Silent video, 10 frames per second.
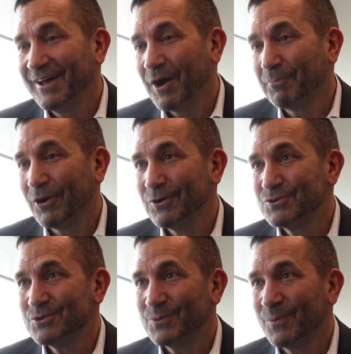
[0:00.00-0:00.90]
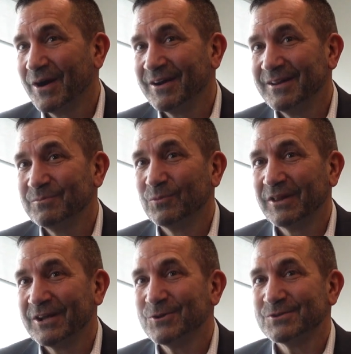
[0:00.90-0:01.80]
approach where it
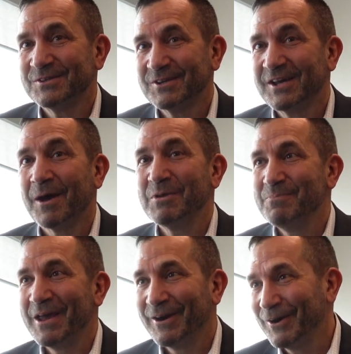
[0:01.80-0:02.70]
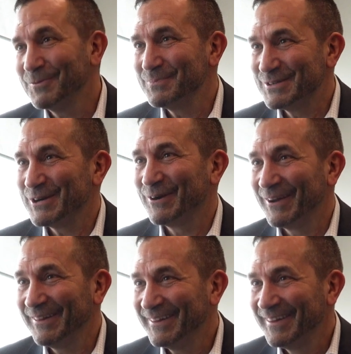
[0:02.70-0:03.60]
really goes into gummy bear
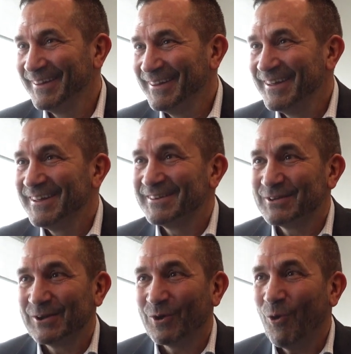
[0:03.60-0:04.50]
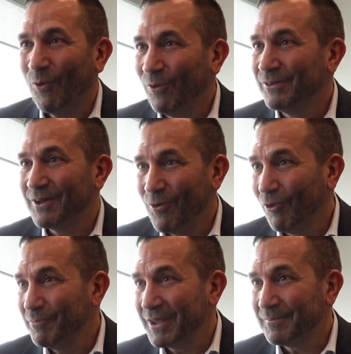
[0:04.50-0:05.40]
material to hold the
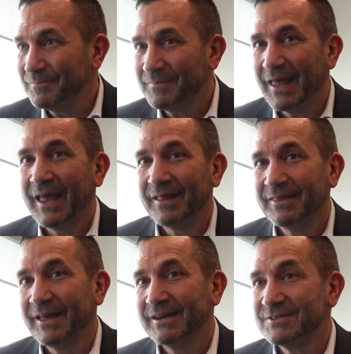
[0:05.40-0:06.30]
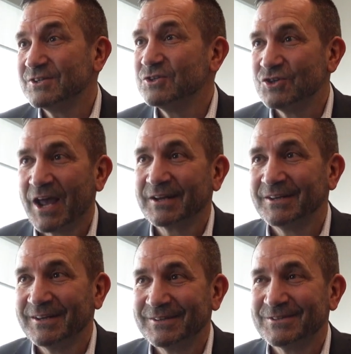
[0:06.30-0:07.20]
holmium, and then it's
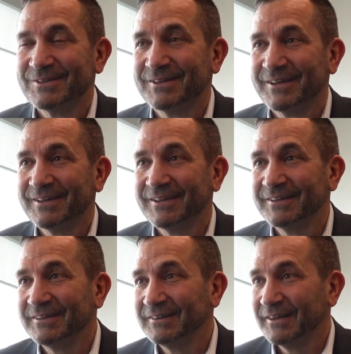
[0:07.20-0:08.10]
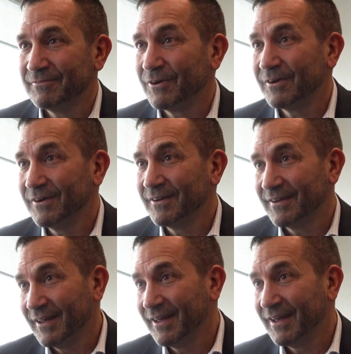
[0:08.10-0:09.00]
injected into the liver
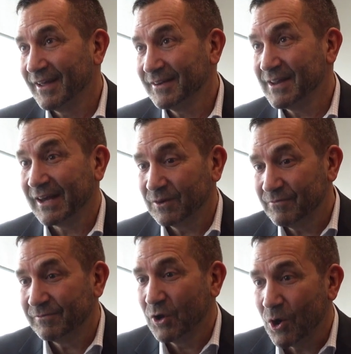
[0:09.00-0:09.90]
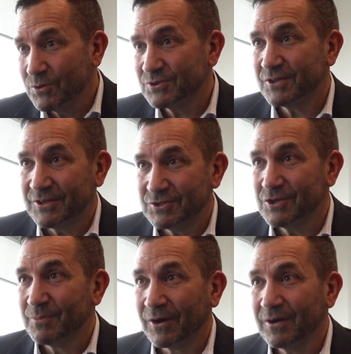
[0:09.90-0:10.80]
and goes to the
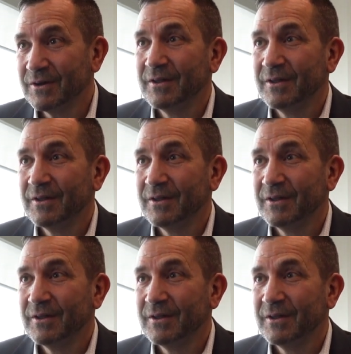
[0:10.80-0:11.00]
tumor